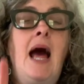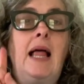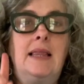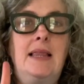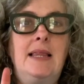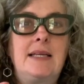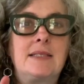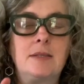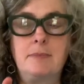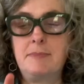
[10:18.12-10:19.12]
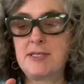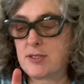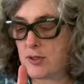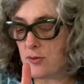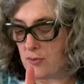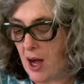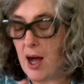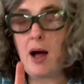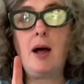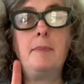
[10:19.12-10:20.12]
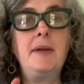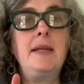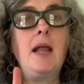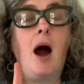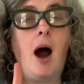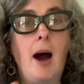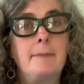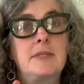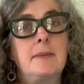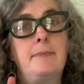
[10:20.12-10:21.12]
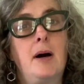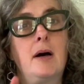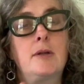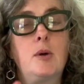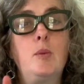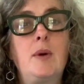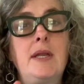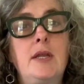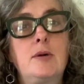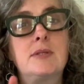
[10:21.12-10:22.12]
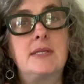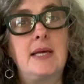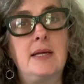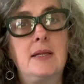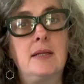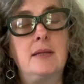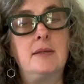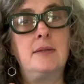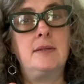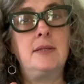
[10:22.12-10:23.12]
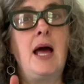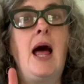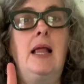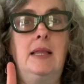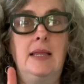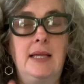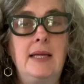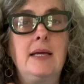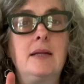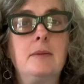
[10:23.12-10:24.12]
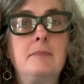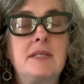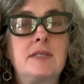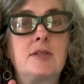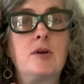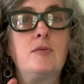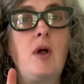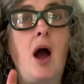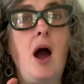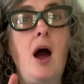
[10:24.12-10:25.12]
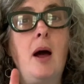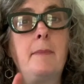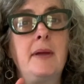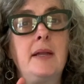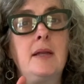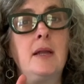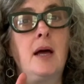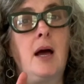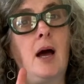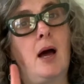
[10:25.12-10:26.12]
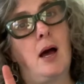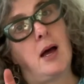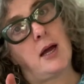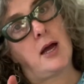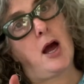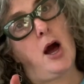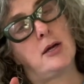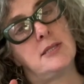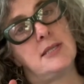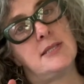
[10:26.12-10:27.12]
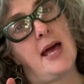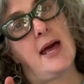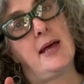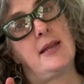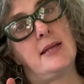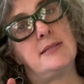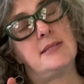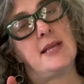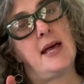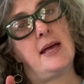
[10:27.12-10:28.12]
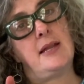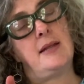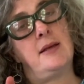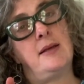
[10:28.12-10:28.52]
Little Mr. Robin hopped upon a windowsill. Little Mr. Robin cocked his head and said,